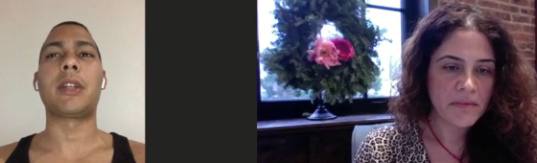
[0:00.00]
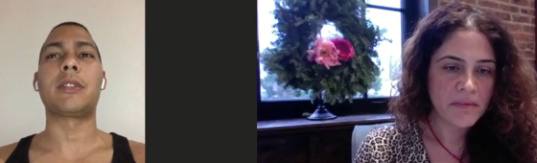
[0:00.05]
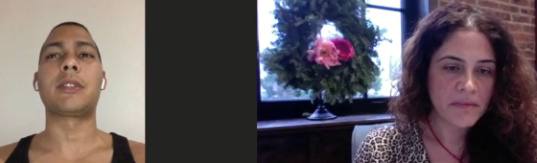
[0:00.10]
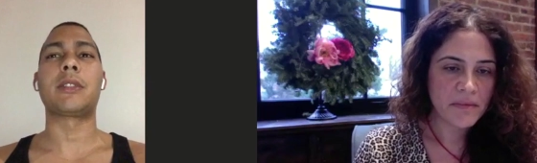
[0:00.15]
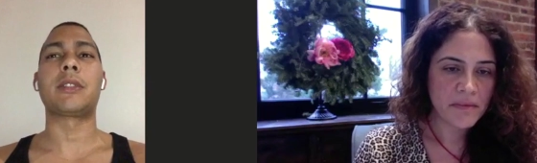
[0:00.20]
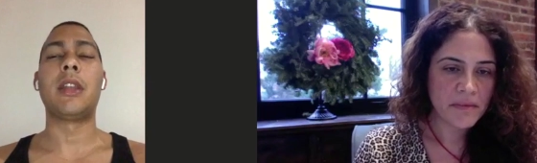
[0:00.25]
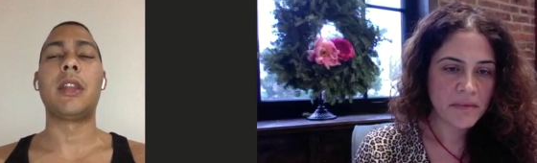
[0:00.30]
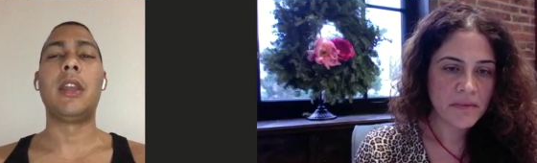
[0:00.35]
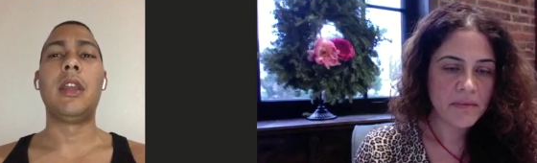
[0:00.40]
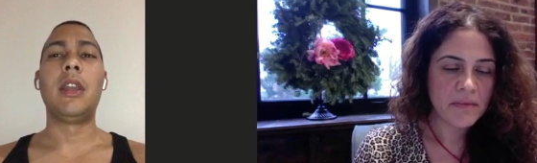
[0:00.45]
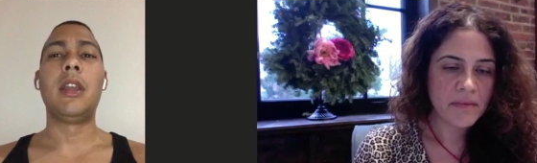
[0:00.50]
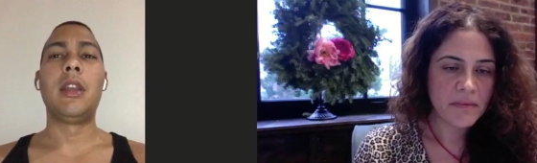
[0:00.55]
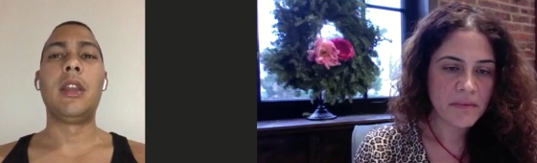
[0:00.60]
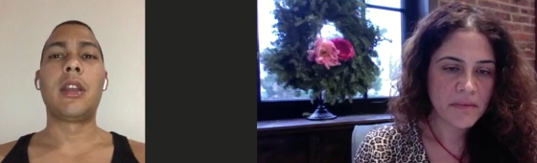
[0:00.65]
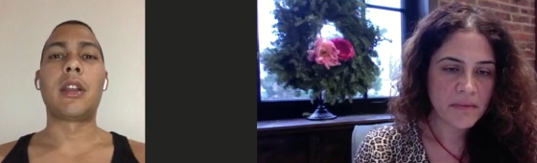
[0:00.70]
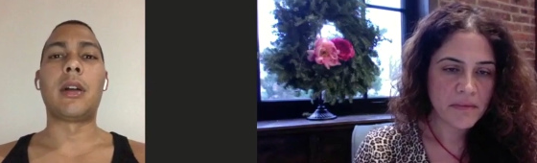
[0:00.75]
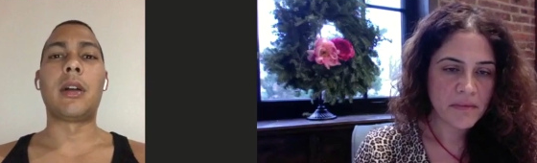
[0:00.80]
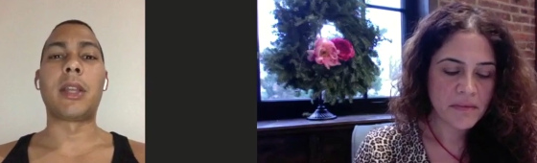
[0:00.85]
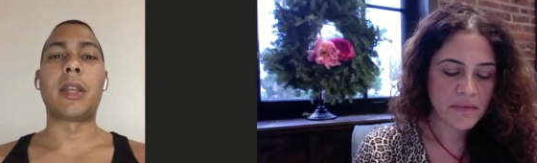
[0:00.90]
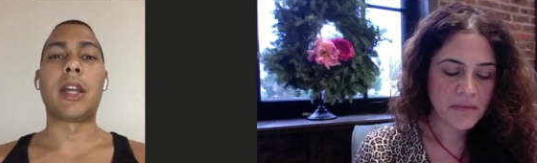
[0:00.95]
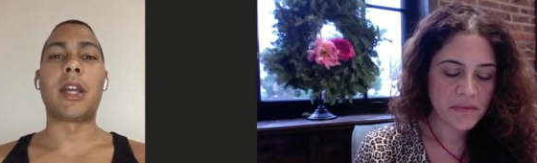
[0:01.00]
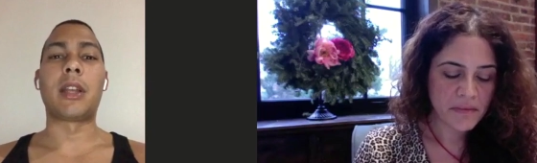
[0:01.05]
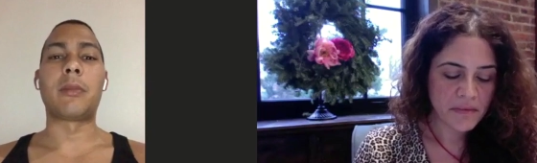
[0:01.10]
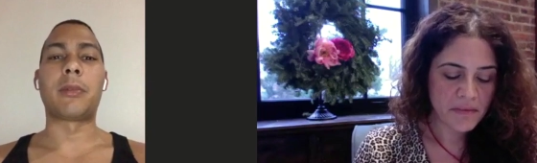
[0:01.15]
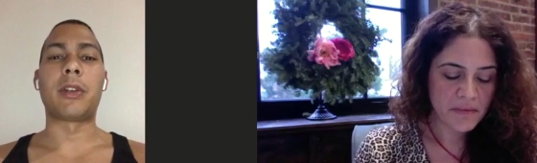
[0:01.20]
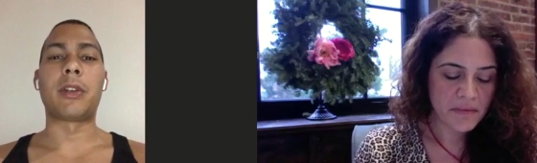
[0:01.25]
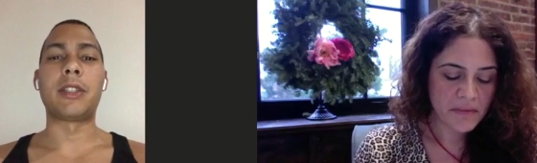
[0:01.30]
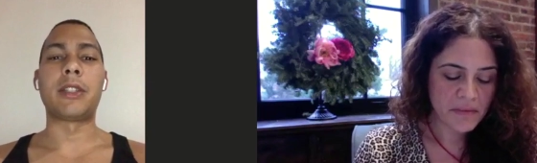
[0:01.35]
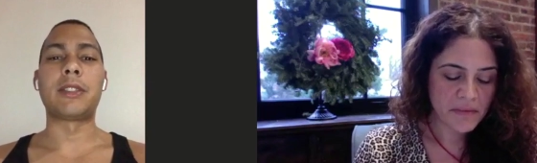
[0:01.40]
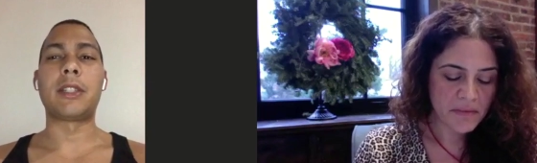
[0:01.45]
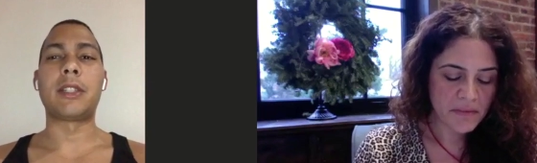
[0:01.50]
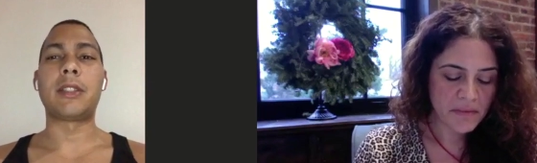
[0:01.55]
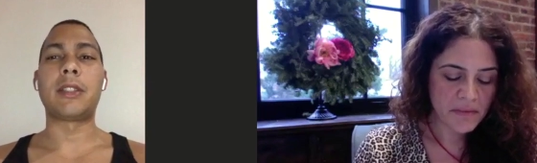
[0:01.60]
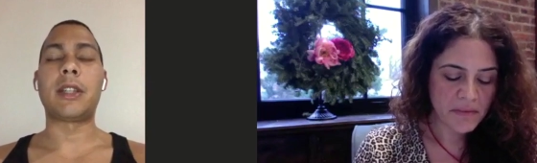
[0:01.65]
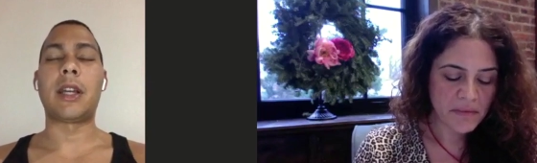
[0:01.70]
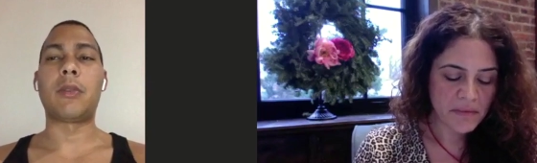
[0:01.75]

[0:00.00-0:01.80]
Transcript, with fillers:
Speaker 1: that's coming out of prison.